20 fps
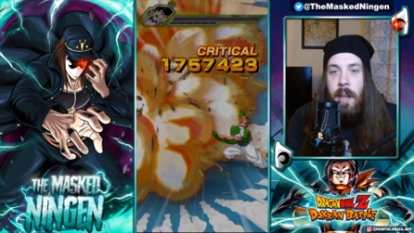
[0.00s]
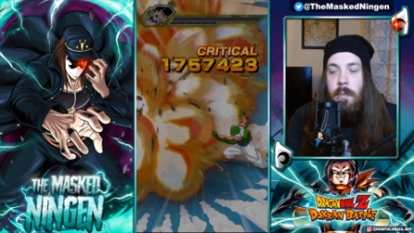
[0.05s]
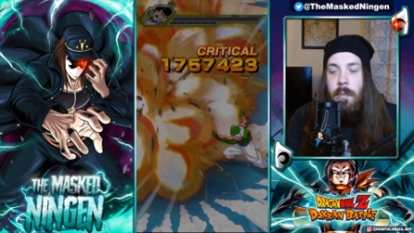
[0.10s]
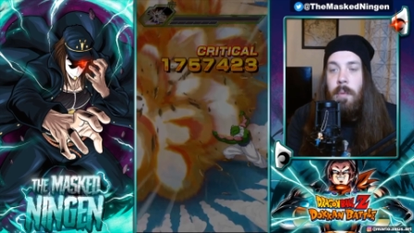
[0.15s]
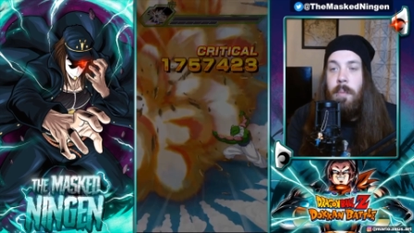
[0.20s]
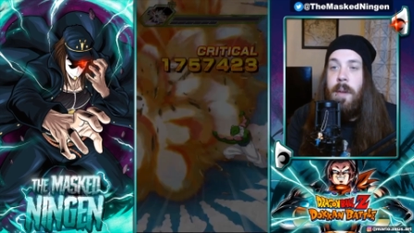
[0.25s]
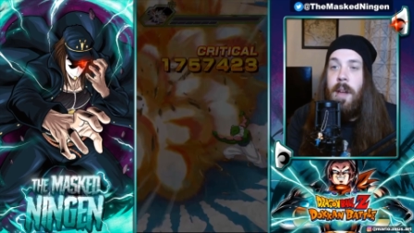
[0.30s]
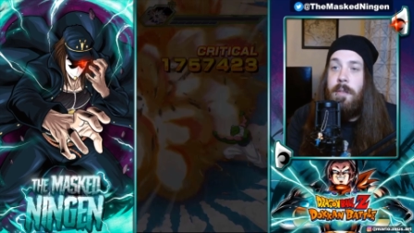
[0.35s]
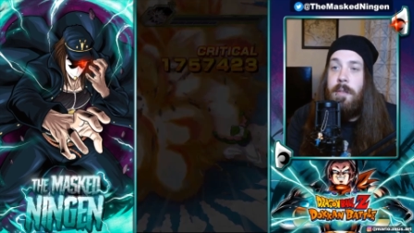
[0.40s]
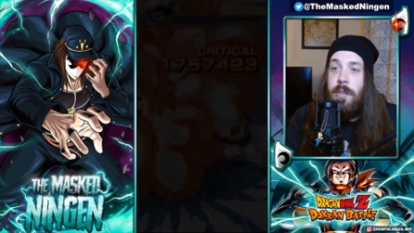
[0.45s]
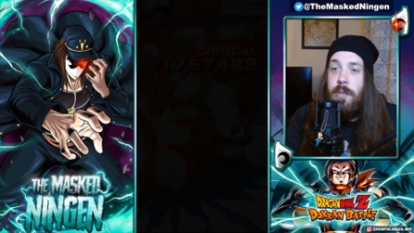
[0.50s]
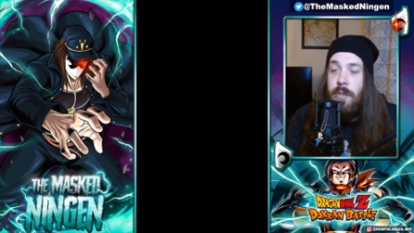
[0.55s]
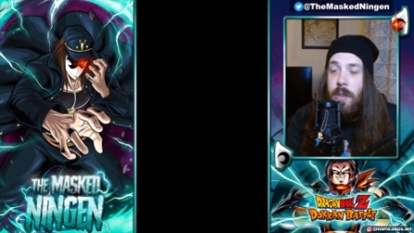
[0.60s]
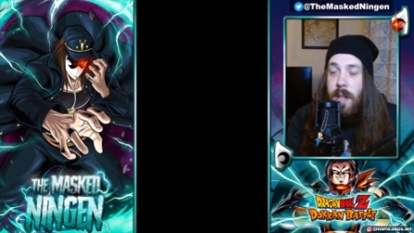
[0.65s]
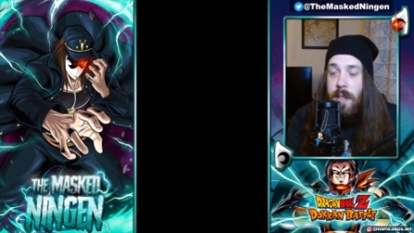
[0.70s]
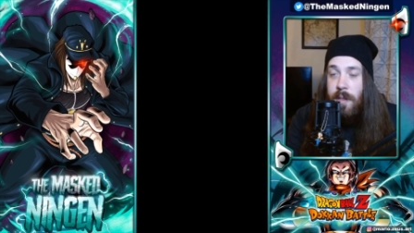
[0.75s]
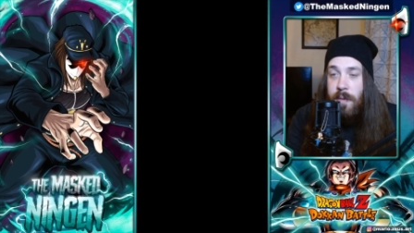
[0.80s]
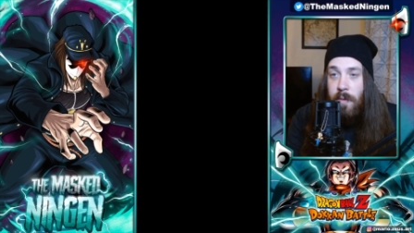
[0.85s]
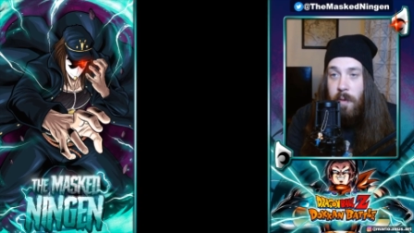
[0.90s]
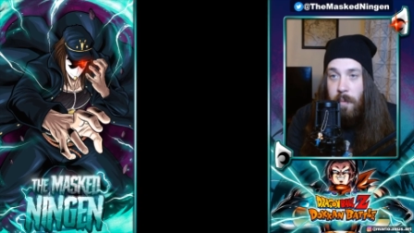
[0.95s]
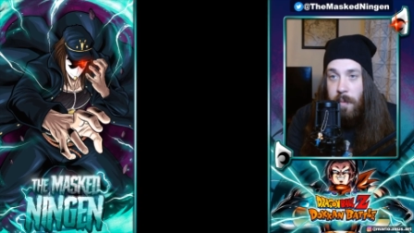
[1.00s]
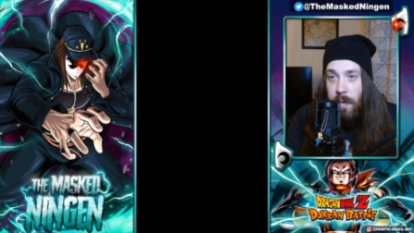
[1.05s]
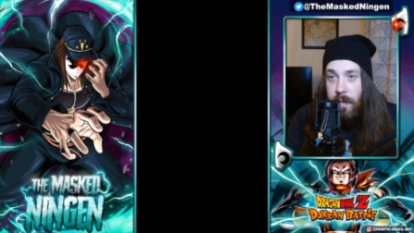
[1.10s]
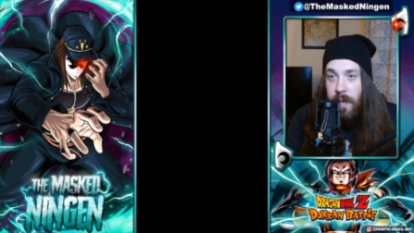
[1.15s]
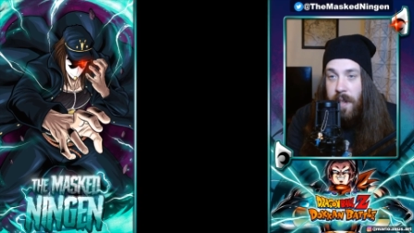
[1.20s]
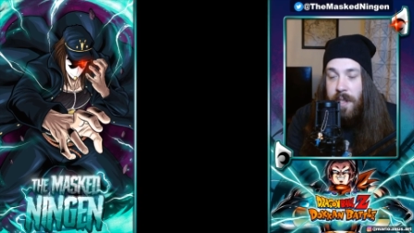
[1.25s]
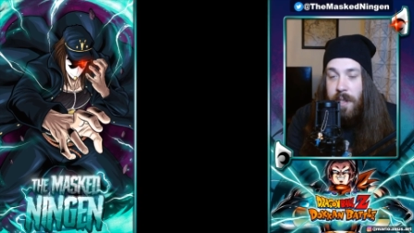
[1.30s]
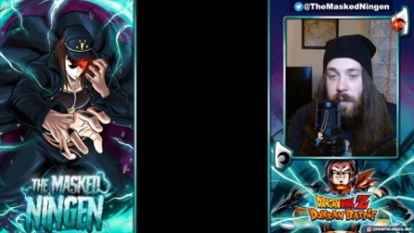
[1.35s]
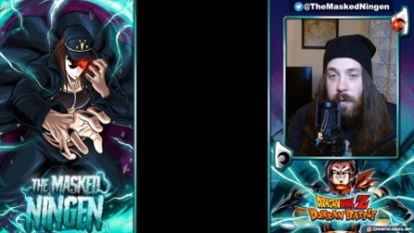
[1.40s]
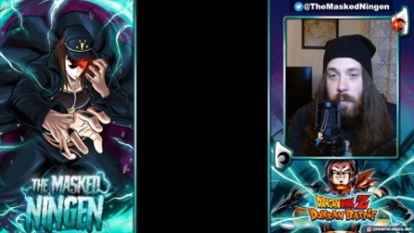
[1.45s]
We'll be able to transform the
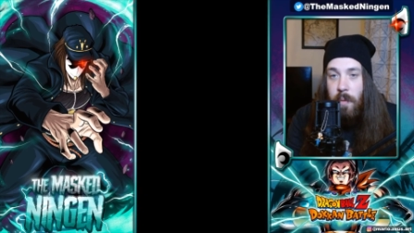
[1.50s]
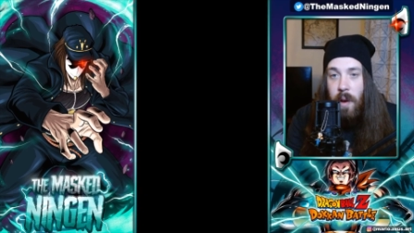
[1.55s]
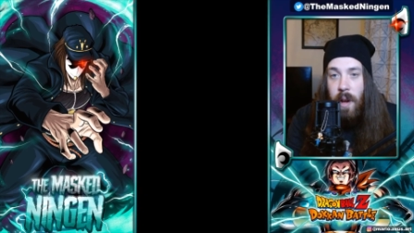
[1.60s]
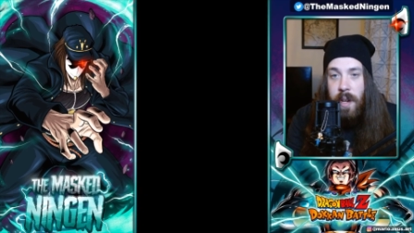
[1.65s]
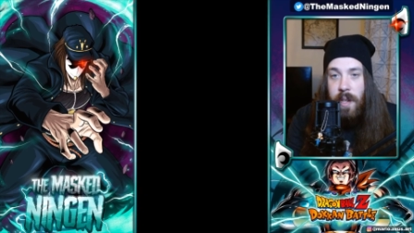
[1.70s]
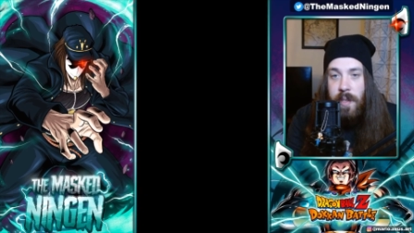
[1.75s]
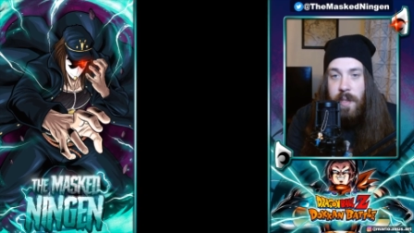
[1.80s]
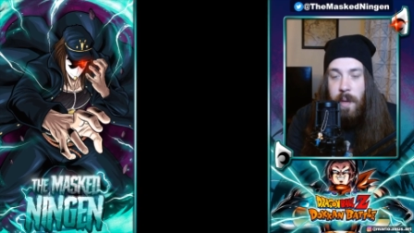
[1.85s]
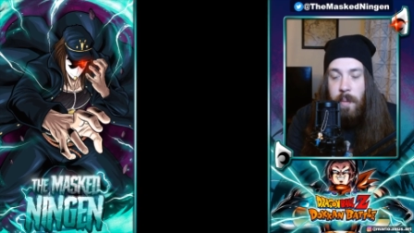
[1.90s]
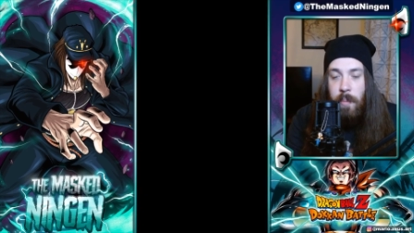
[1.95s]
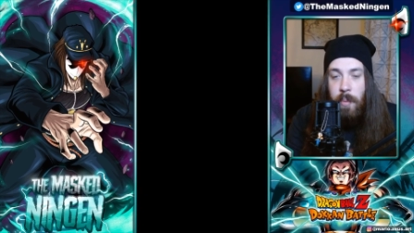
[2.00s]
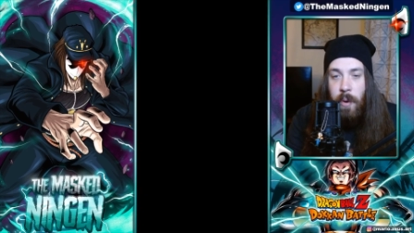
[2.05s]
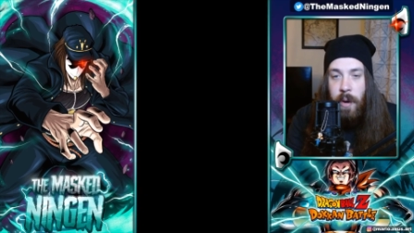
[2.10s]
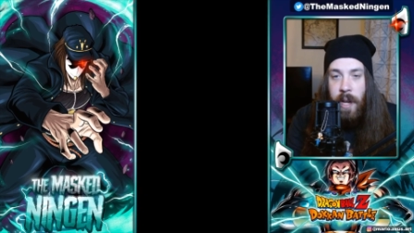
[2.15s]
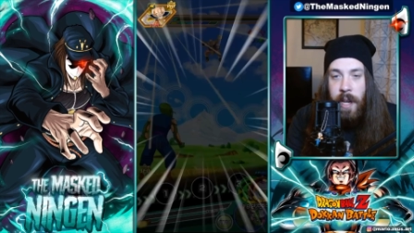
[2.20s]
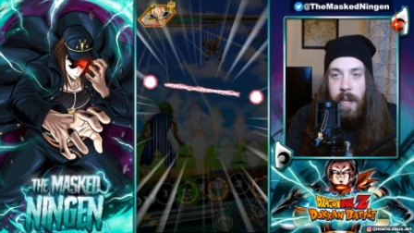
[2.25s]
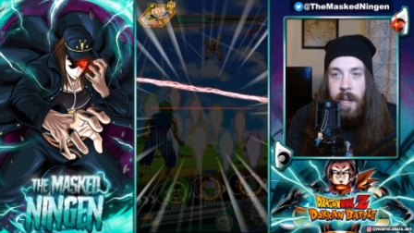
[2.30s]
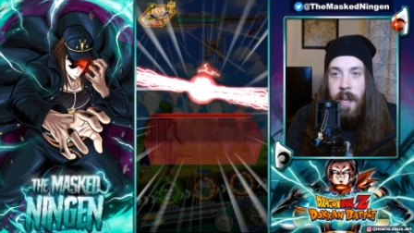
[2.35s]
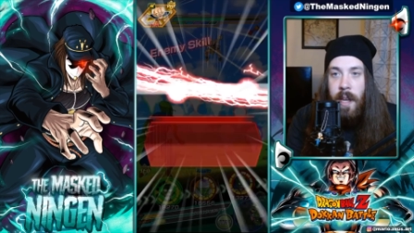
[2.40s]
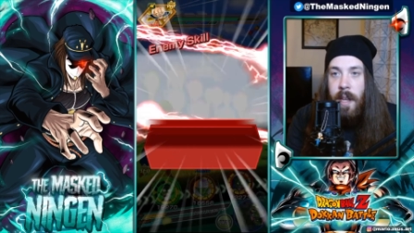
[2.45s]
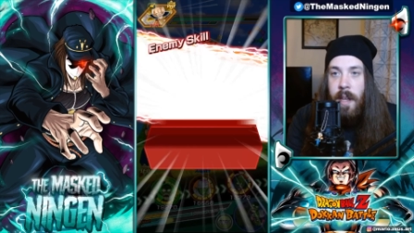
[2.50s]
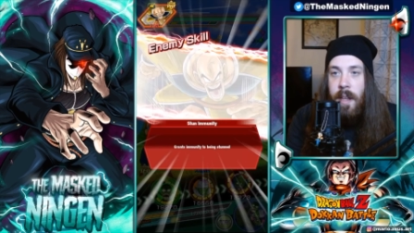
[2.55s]
physical one at some point.